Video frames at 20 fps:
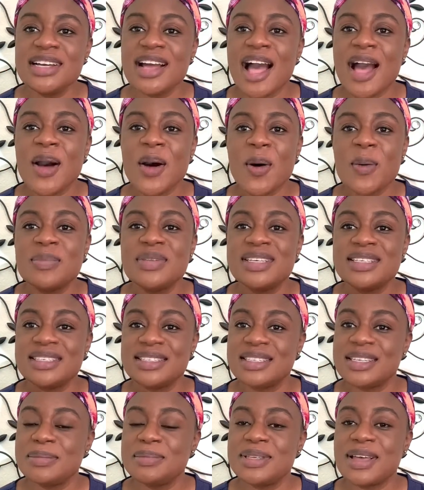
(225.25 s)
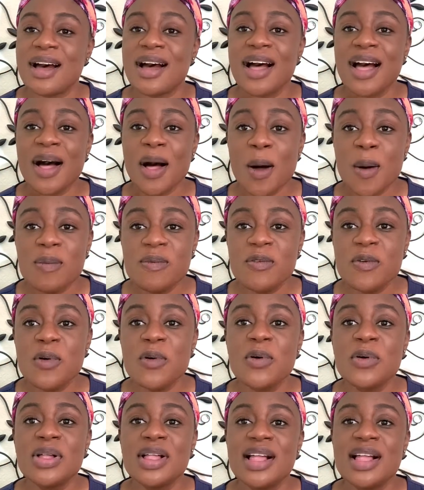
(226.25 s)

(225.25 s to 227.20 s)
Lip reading: I hope these tips are helpful.